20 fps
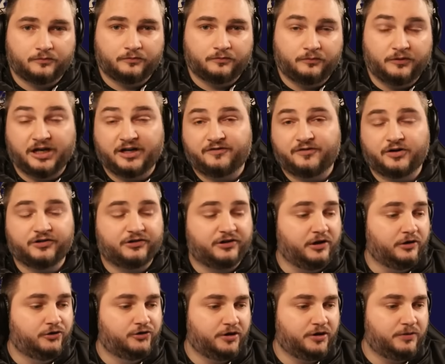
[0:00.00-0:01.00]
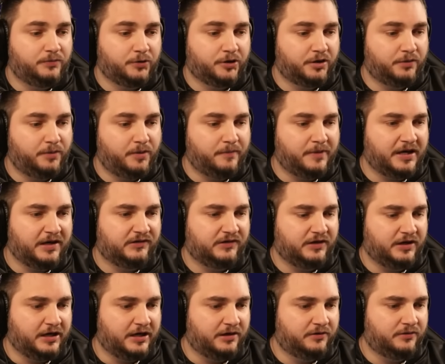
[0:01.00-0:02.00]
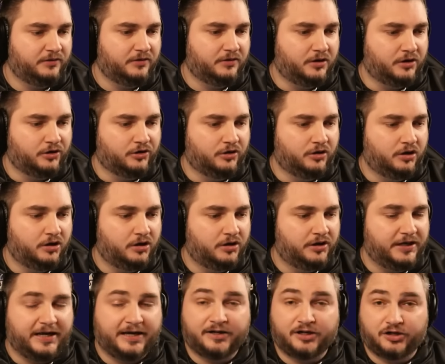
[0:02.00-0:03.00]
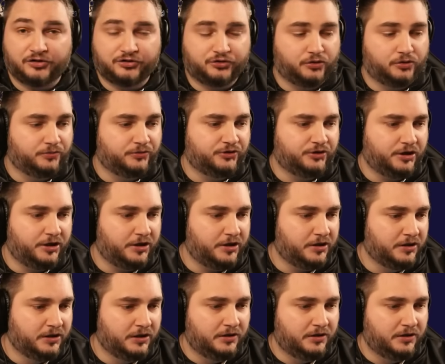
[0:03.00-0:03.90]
Now for our skill tree, we're going to be maxing out our Claw and our Storm Strike.